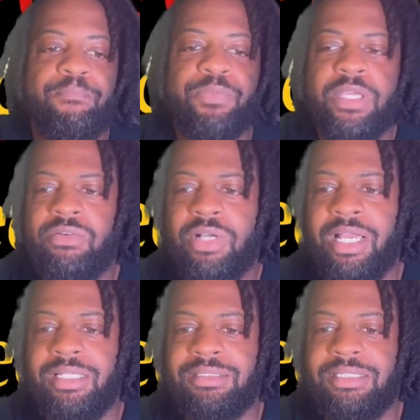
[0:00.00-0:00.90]
All
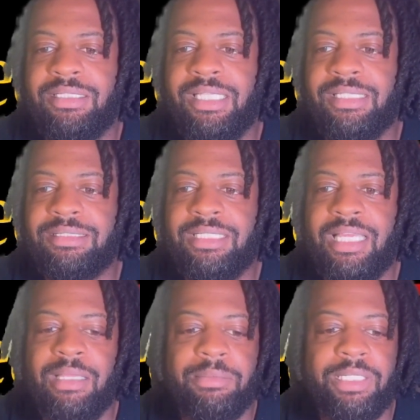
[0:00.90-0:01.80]
right. Till next
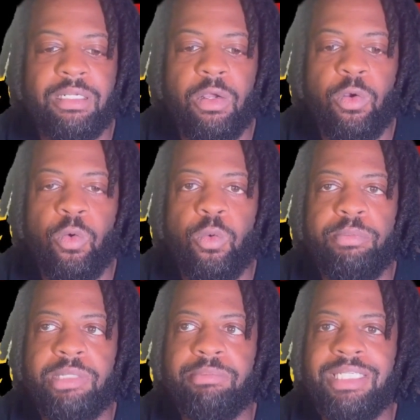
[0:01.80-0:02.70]
time later on,
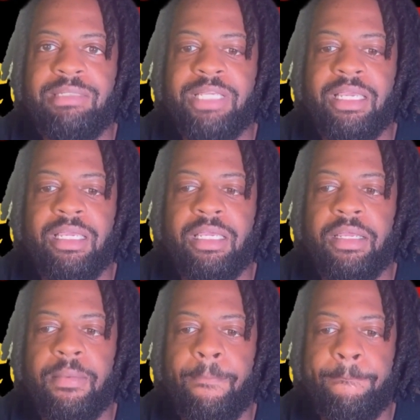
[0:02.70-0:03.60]
baby.
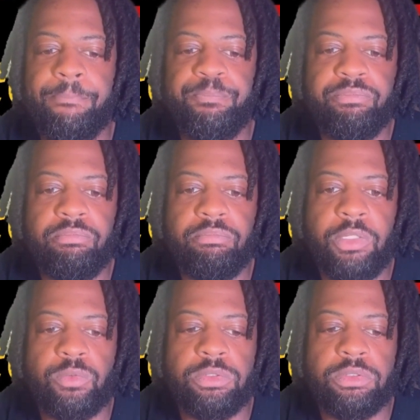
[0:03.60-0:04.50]

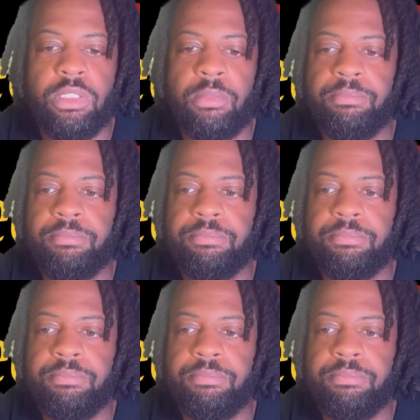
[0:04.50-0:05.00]
What's up?